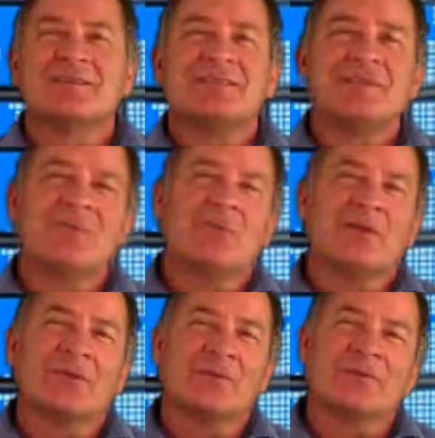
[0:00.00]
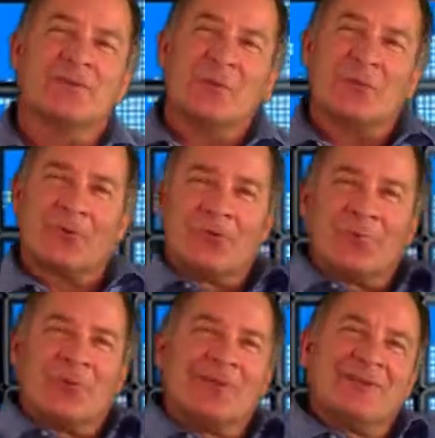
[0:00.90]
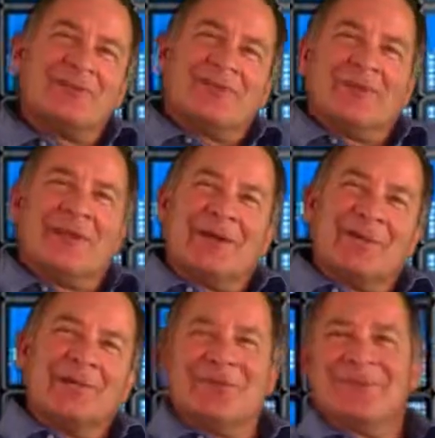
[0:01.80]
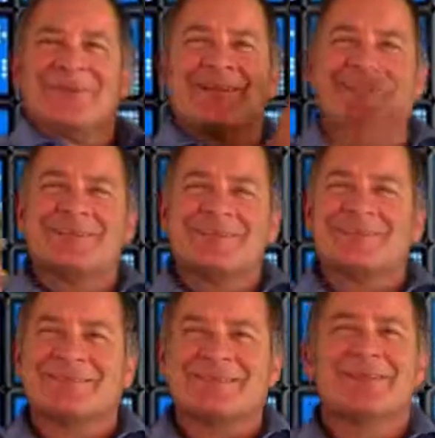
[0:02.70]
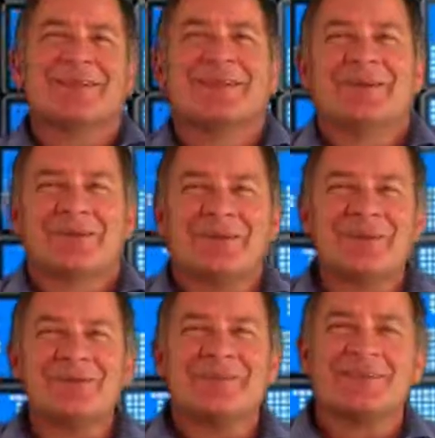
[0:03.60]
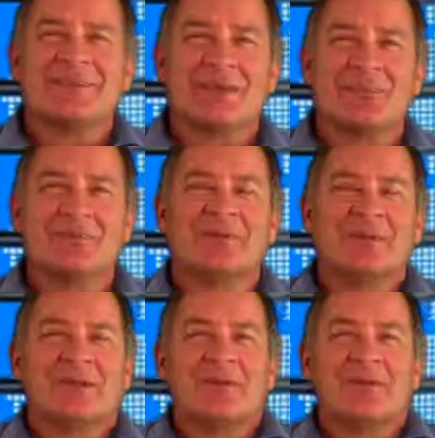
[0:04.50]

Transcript: on the TV weather with the reporter pointing to the map, and the clouds and stuff. Well, here's an example